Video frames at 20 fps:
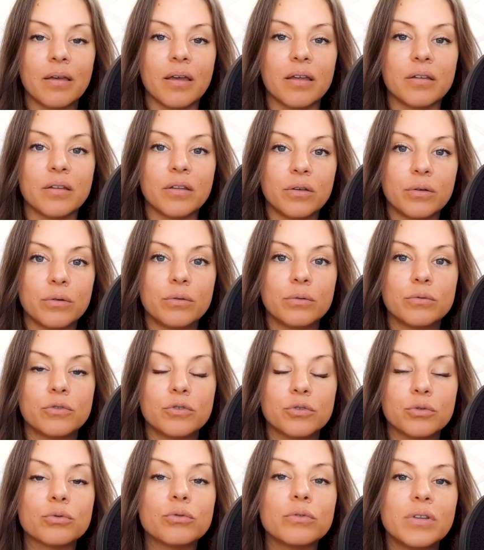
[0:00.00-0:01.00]
and you
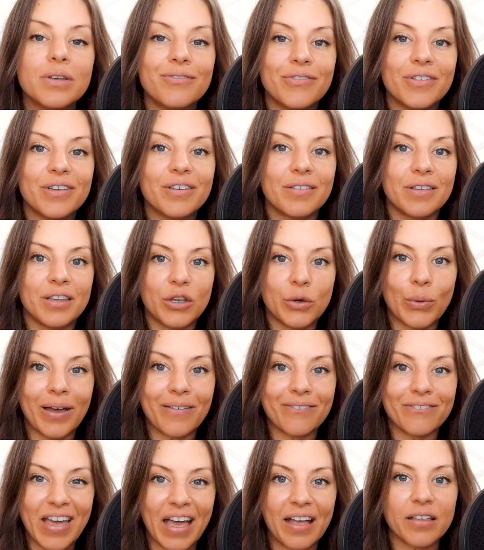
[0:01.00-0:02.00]
truly feel that you
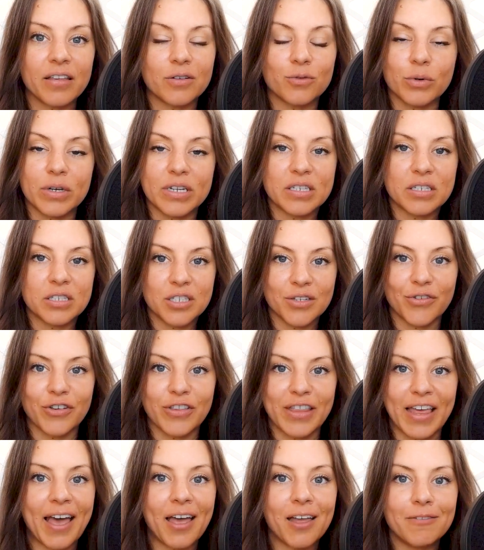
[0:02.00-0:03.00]
have valid reasons for
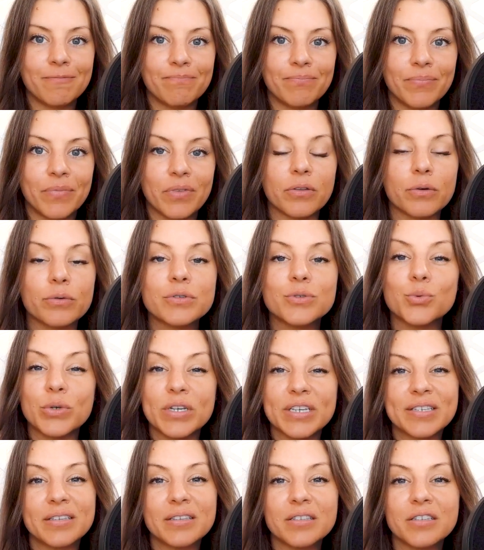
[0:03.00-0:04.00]
that, those
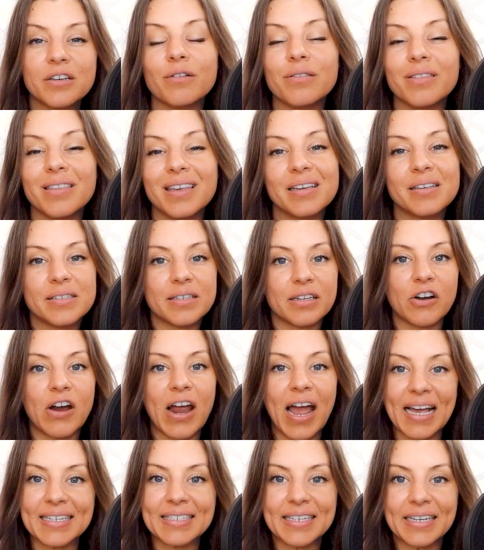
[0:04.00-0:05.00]
reasons are things that are
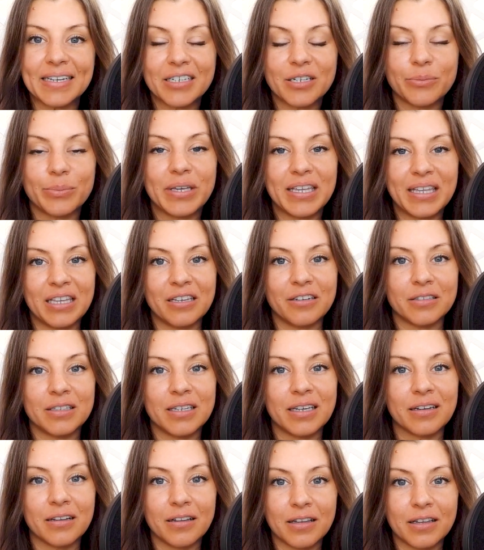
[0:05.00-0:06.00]
asking to be healed
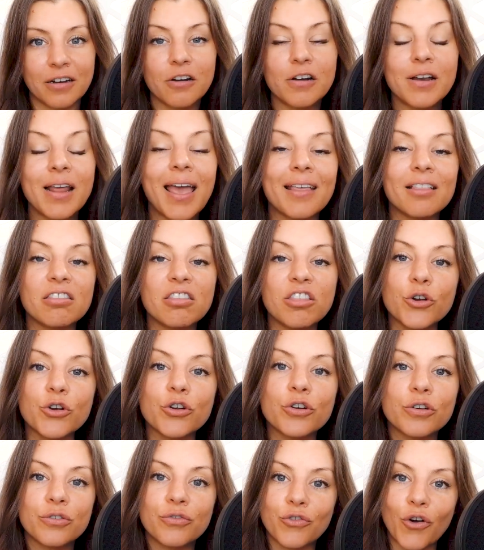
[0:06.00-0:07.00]
and cleared and
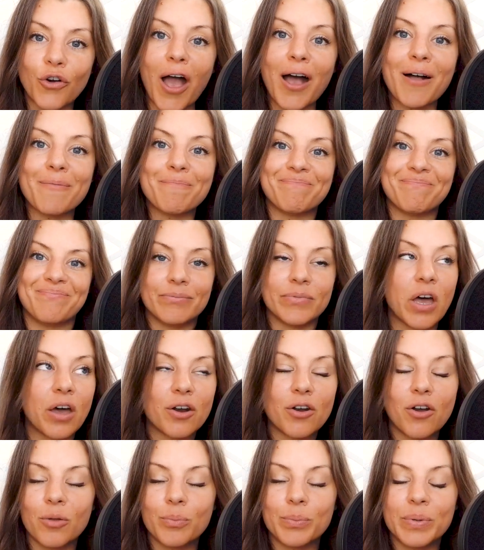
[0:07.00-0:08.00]
learned from.
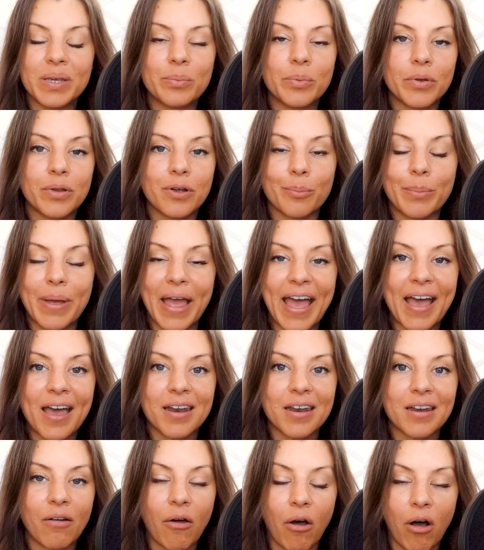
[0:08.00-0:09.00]
Not all people are
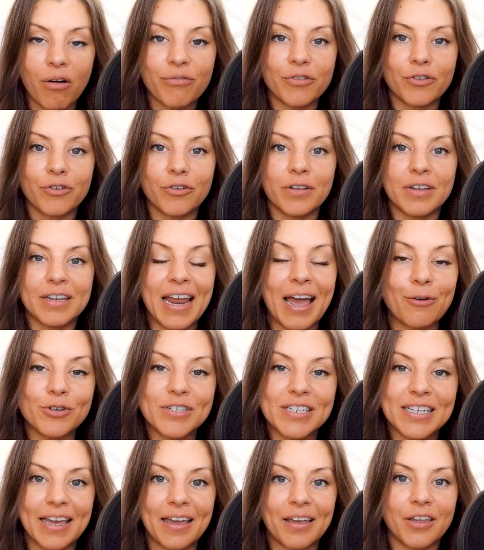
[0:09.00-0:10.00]
bad and awful and out
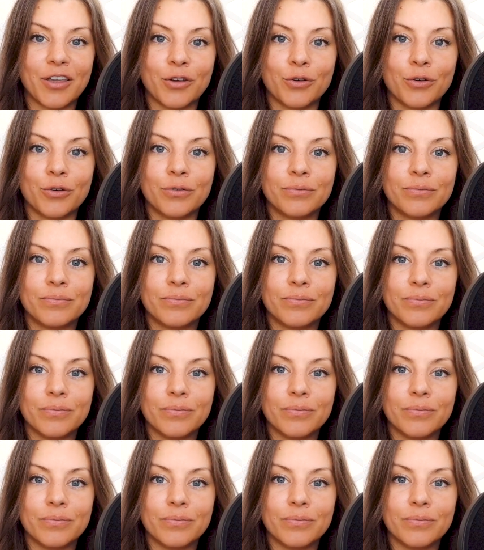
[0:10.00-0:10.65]
to get you.